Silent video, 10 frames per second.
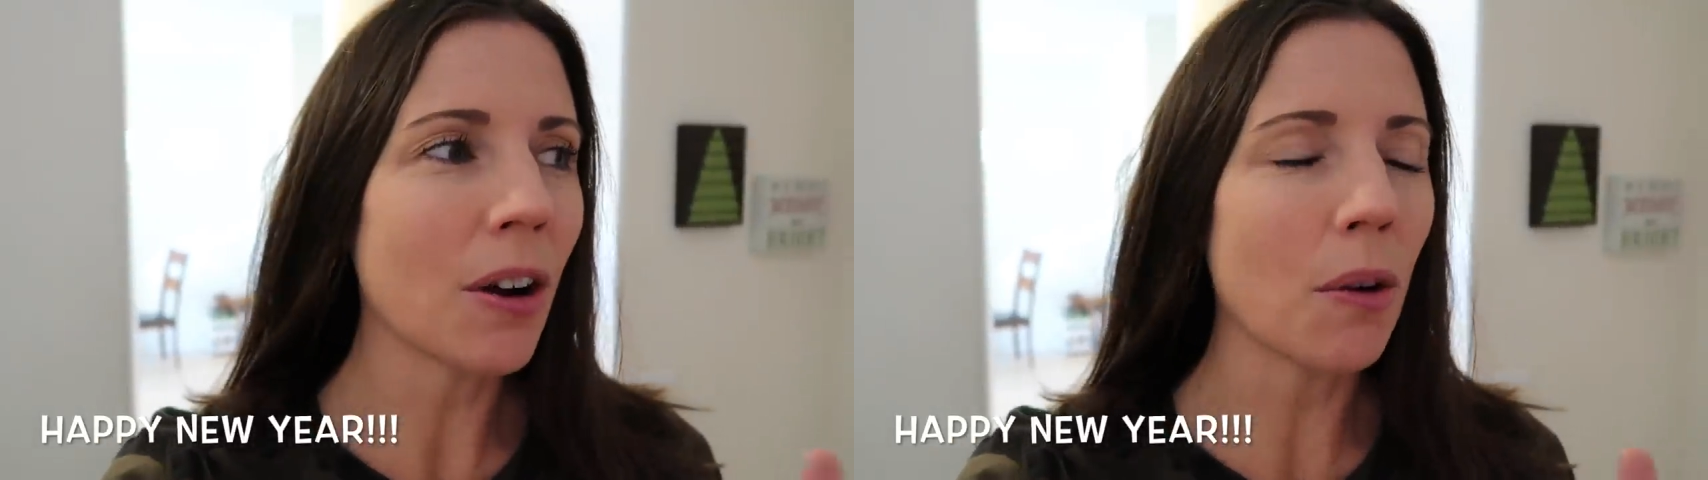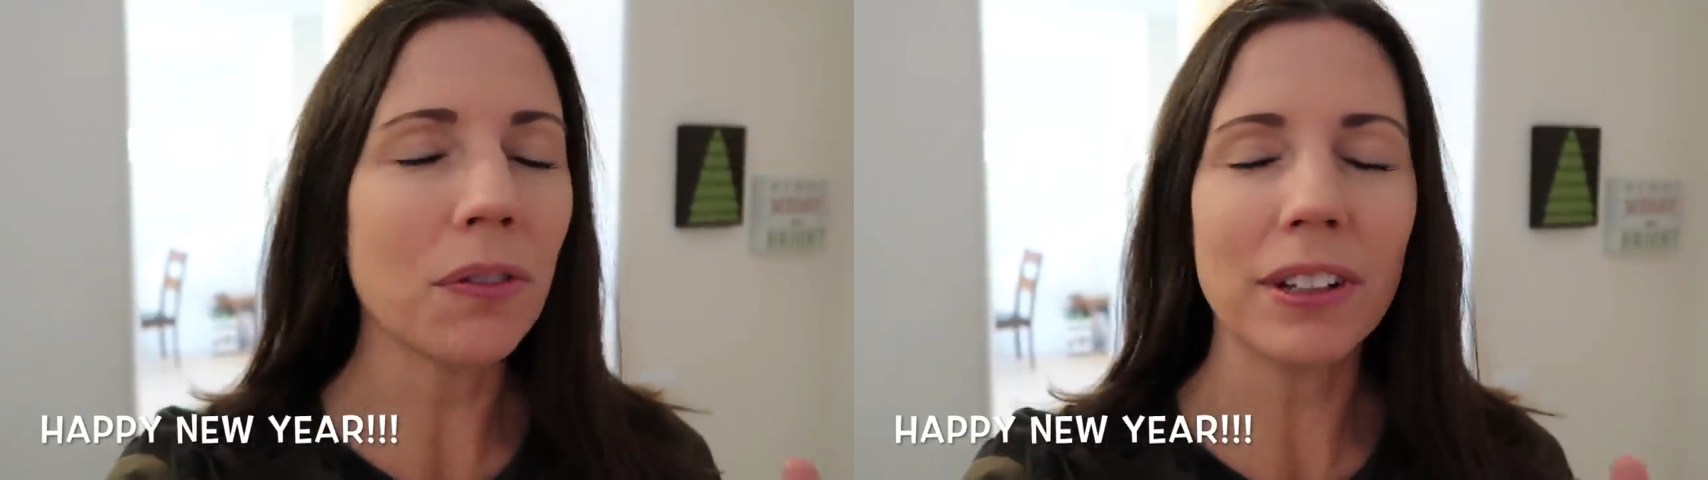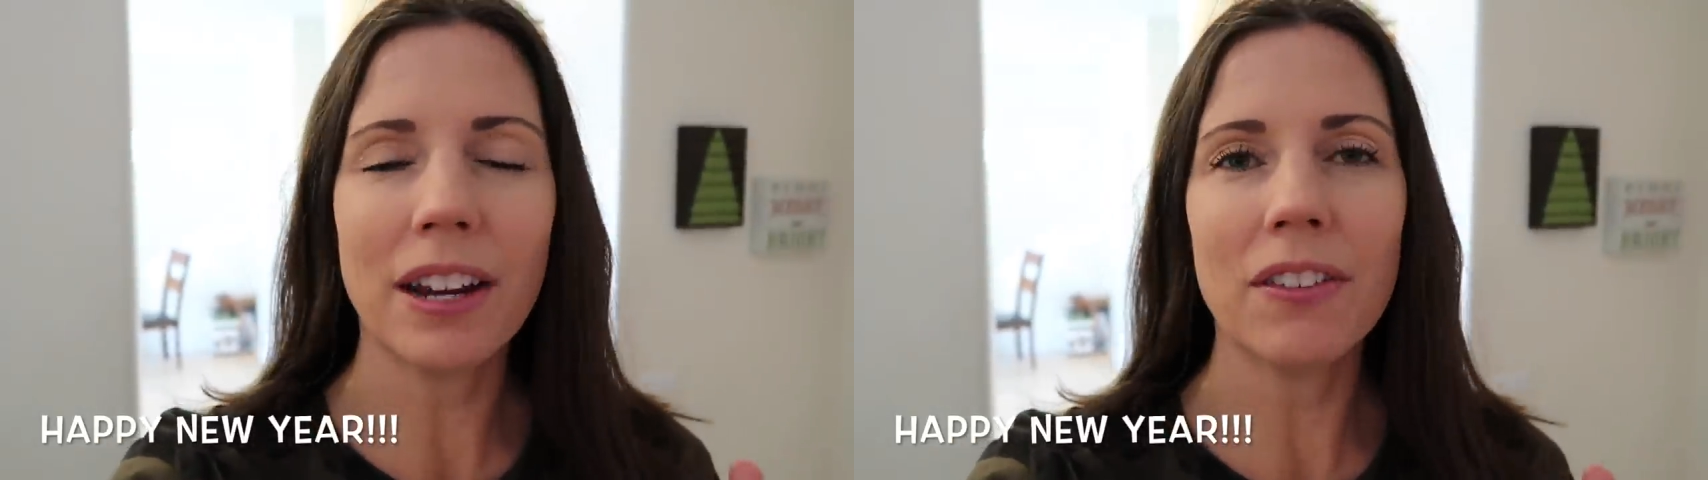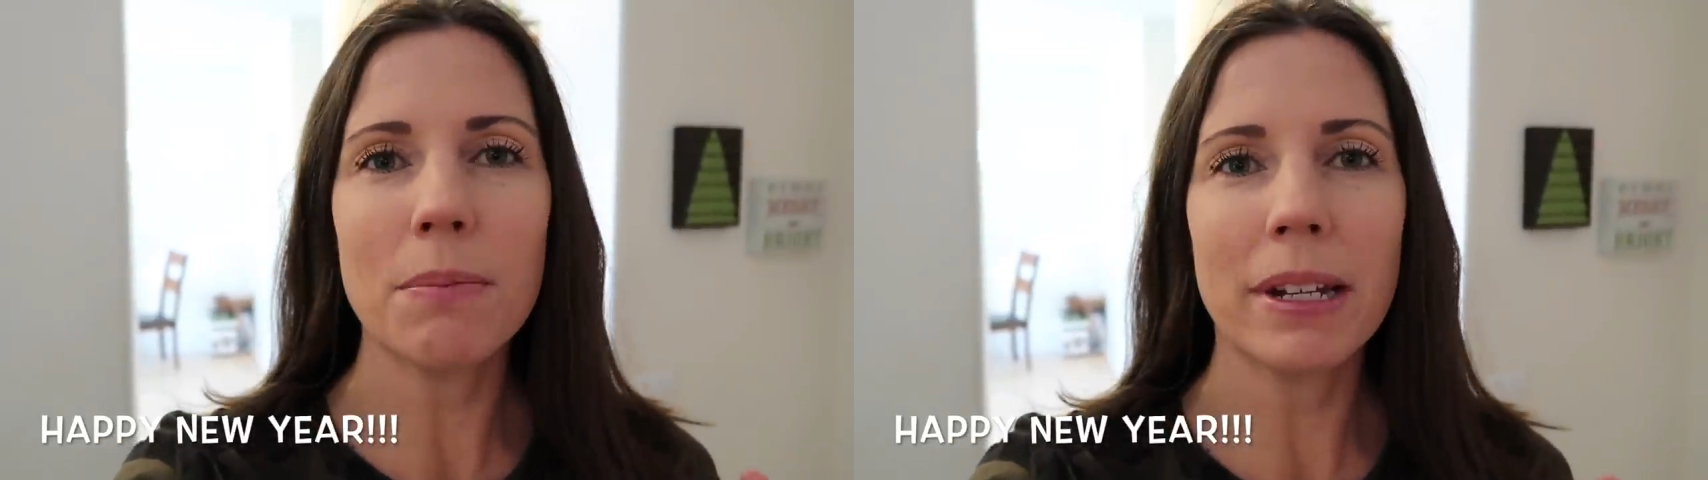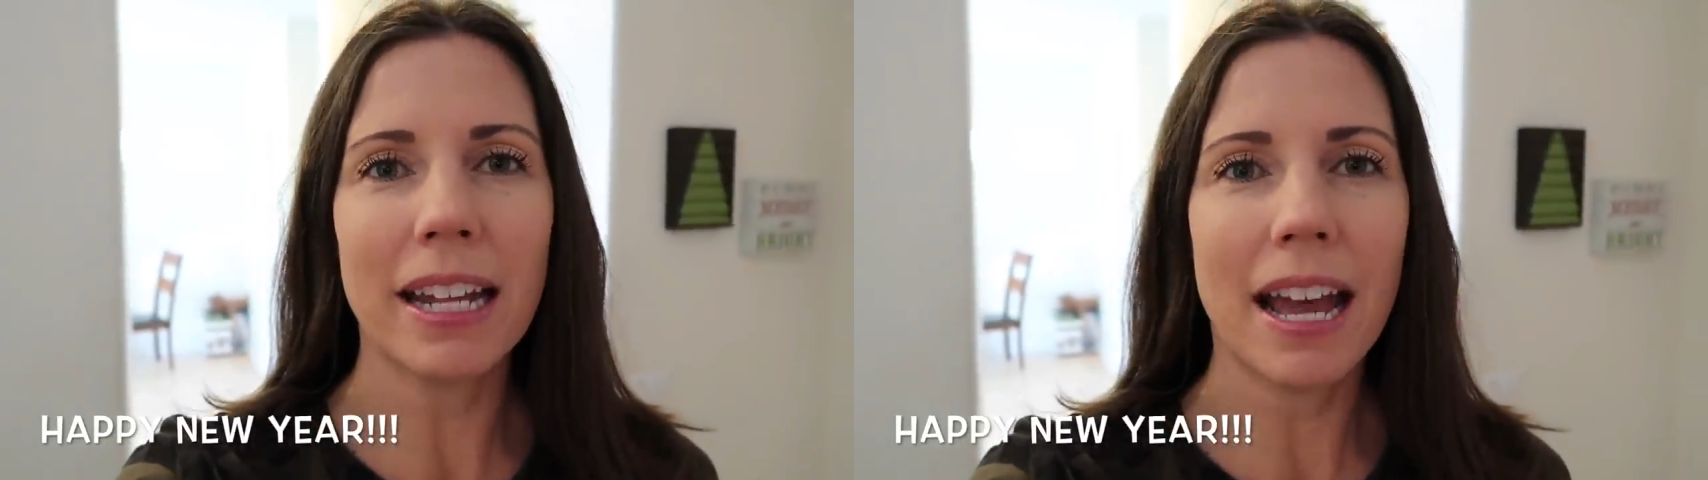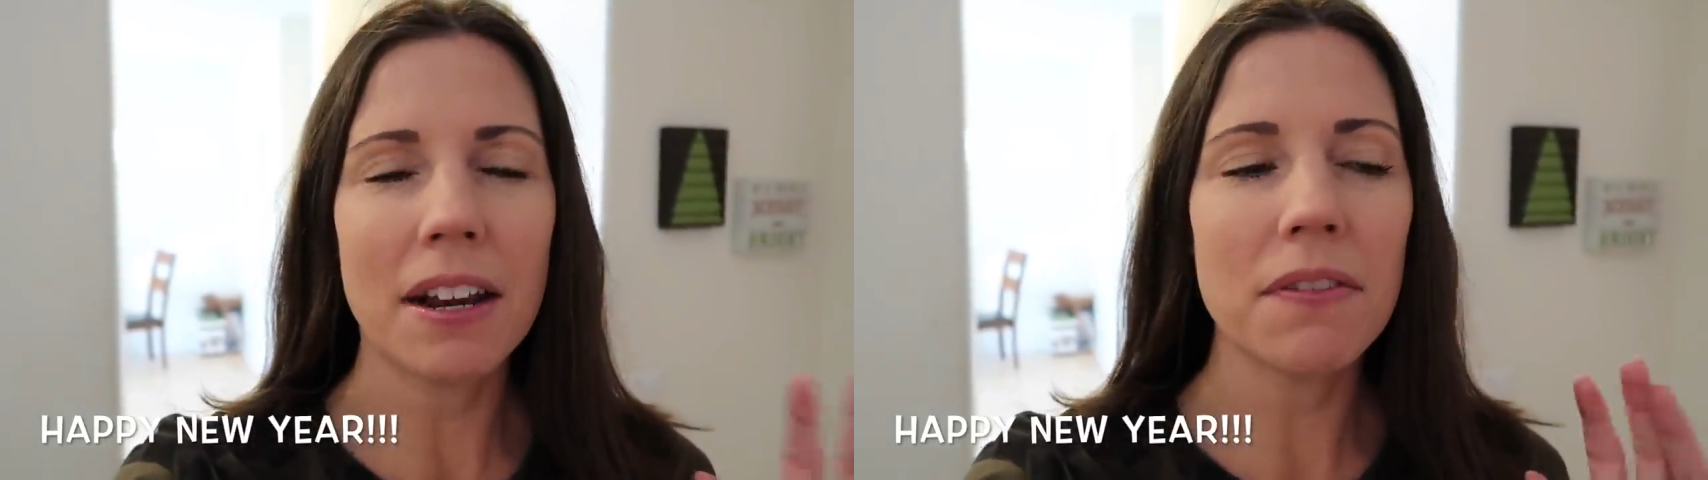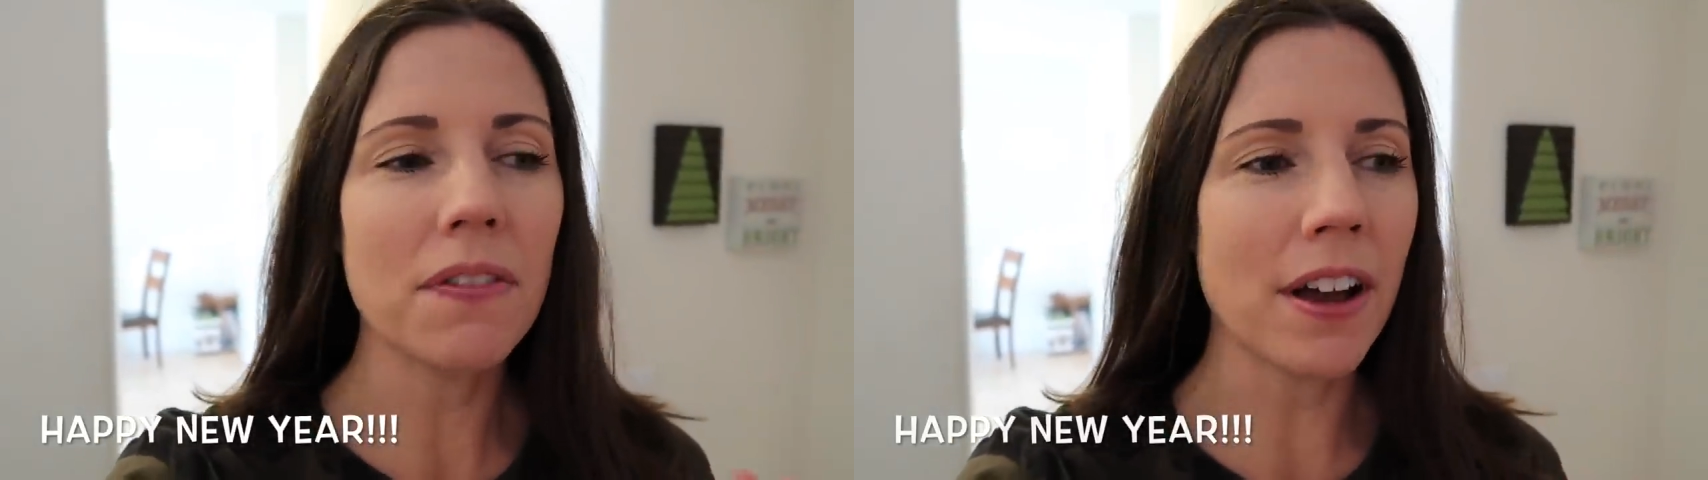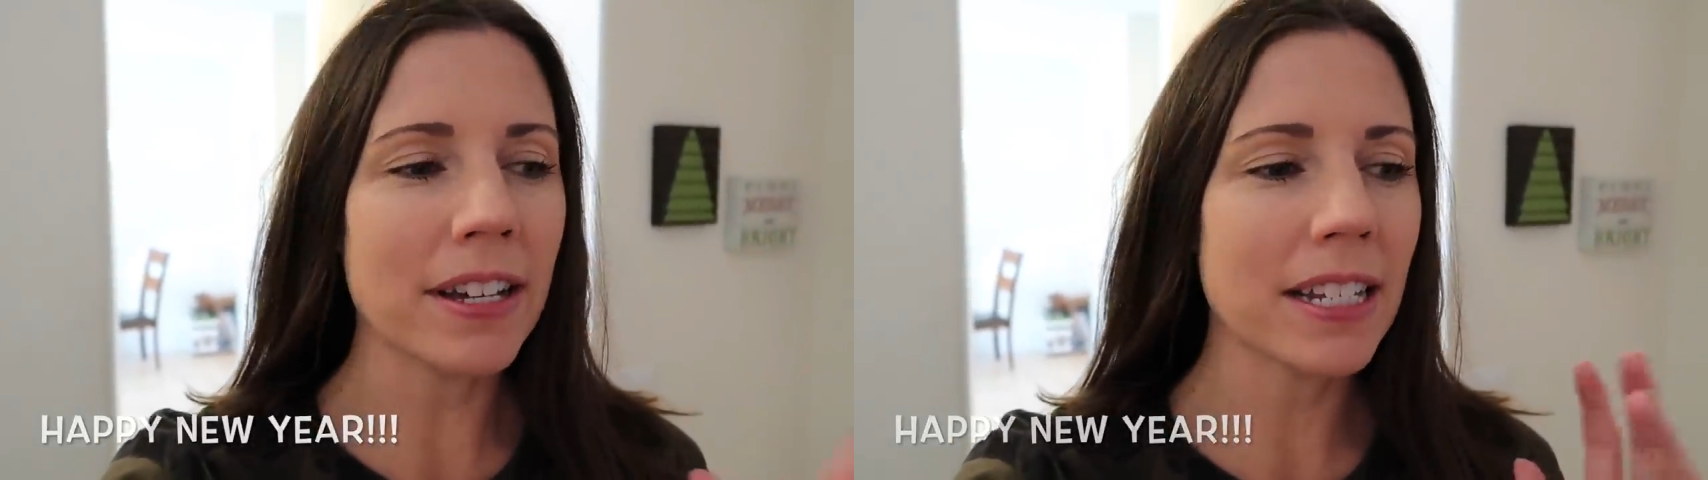Hopefully everybody had a
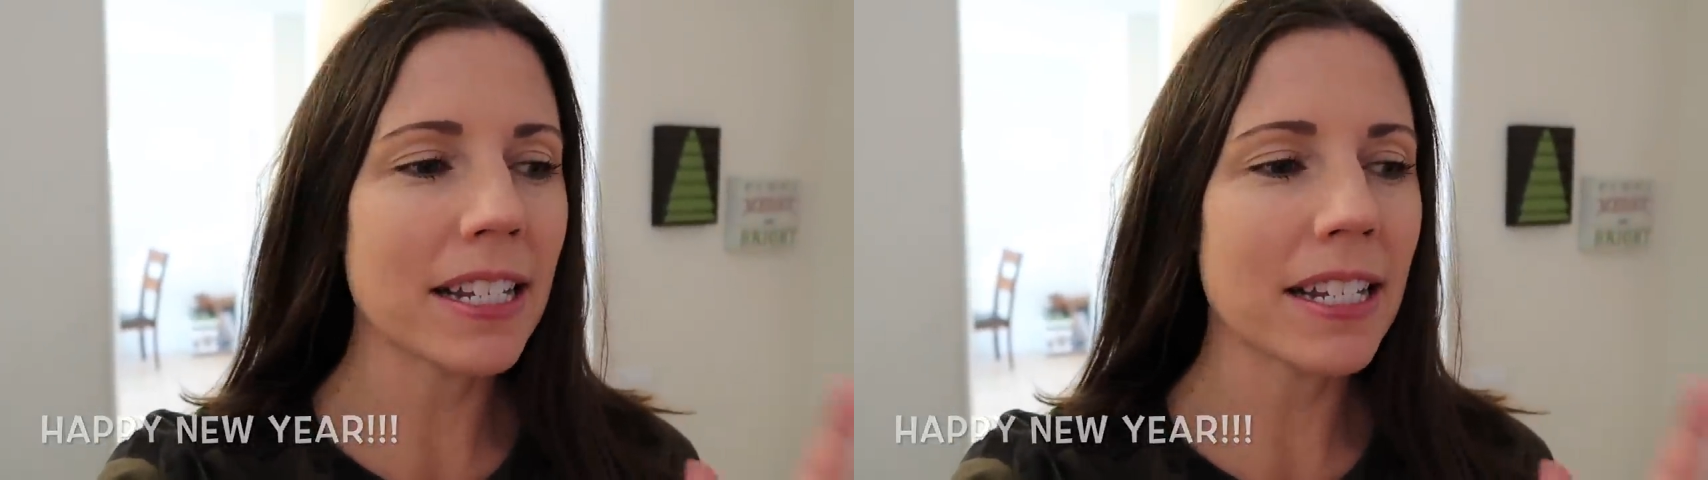fun,